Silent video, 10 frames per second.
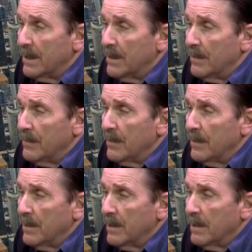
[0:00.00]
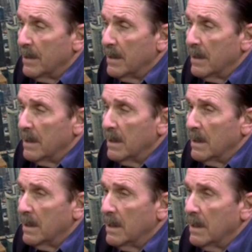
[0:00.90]
years is that?
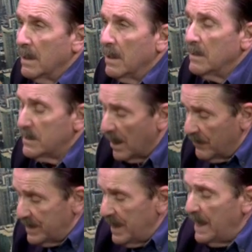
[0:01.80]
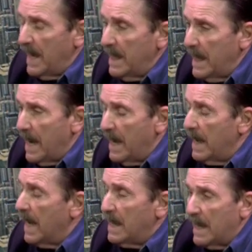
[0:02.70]
seventeen eighty-eight,
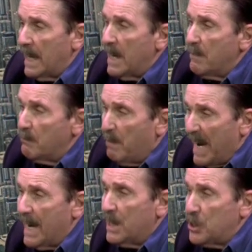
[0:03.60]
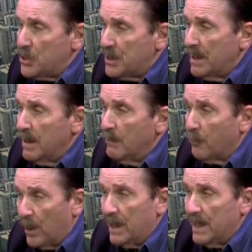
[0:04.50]
and then they banished
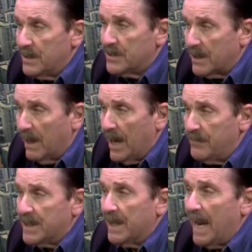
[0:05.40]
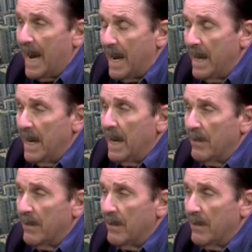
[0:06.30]
bringing in slaves. At, How many